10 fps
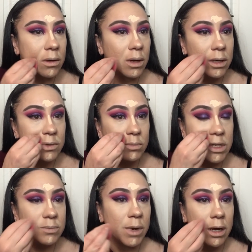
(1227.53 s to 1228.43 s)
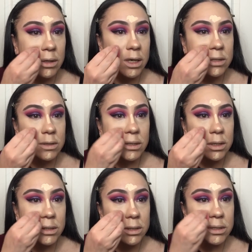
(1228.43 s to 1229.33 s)
I do my smile lines
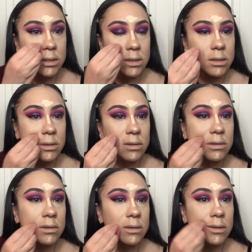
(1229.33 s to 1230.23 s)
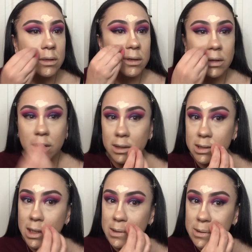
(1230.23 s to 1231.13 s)
because it
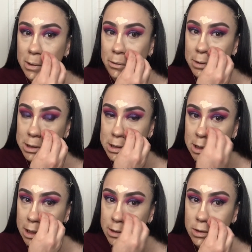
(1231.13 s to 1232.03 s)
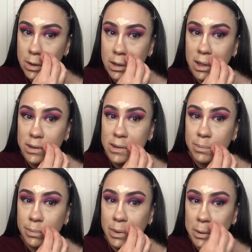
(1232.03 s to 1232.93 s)
tends to crease there, so I like to
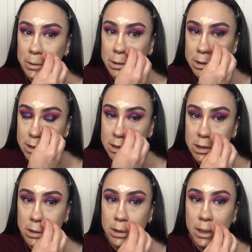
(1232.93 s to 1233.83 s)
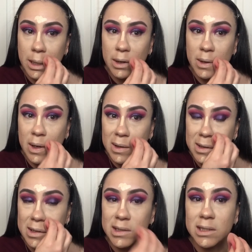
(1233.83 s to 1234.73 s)
put the concealer there and
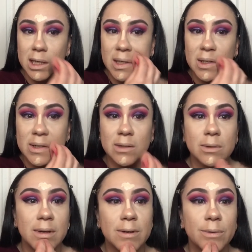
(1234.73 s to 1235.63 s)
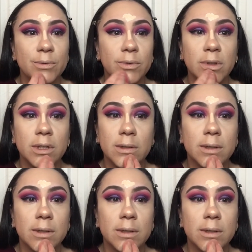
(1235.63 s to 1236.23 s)
then set it so that hopefully